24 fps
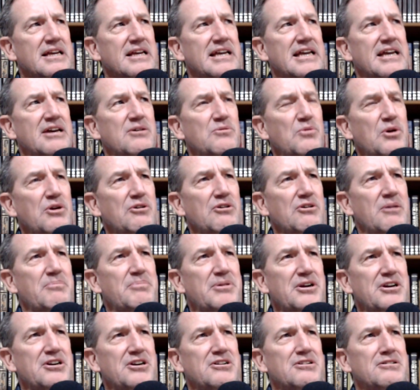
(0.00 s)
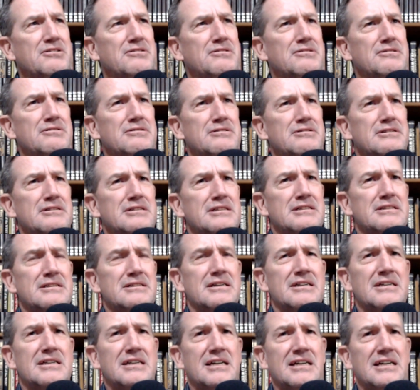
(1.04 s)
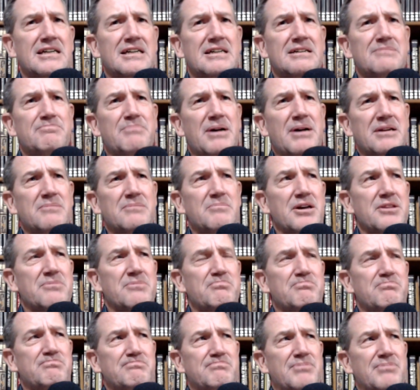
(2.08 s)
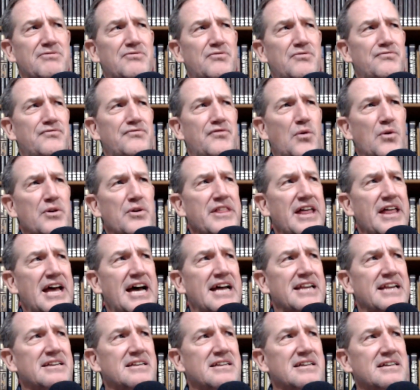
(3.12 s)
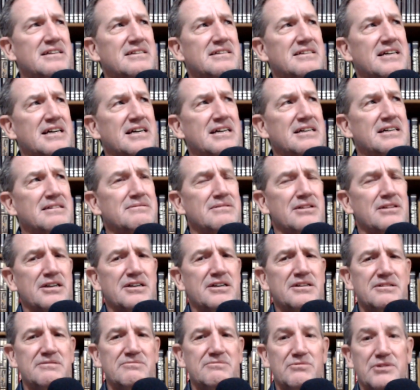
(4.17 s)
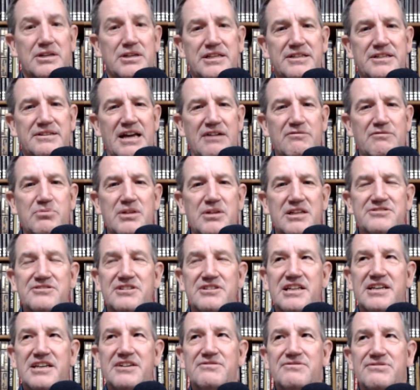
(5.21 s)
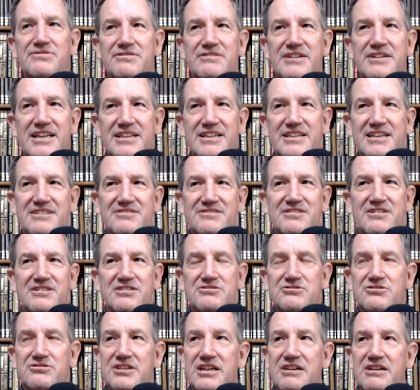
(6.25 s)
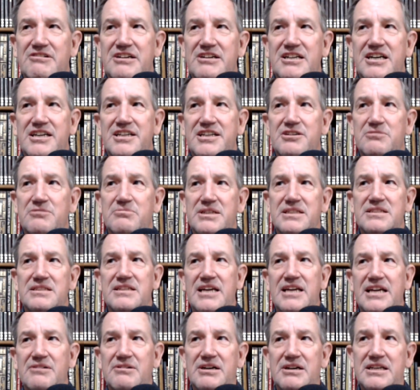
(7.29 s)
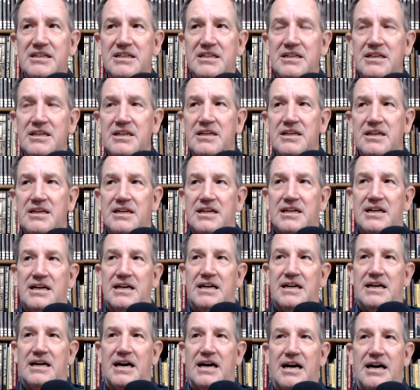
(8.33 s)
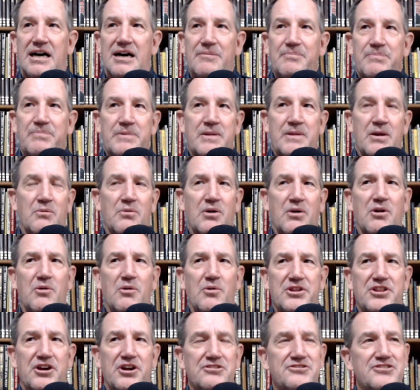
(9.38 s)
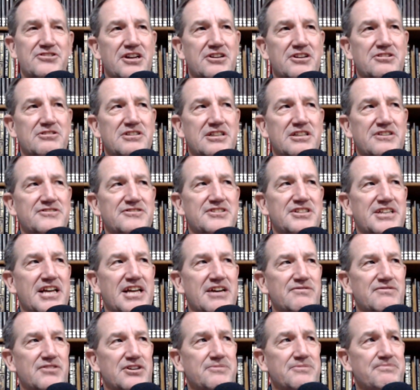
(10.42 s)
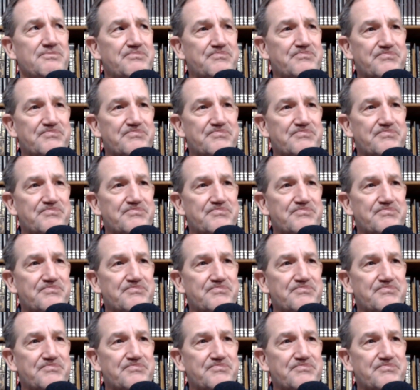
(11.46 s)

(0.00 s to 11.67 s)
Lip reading: And we were up here about a month before that, looking. We didn't have a place to live or anything. It's a long story how I got here. But anyway, we were with our son who lives in Denver.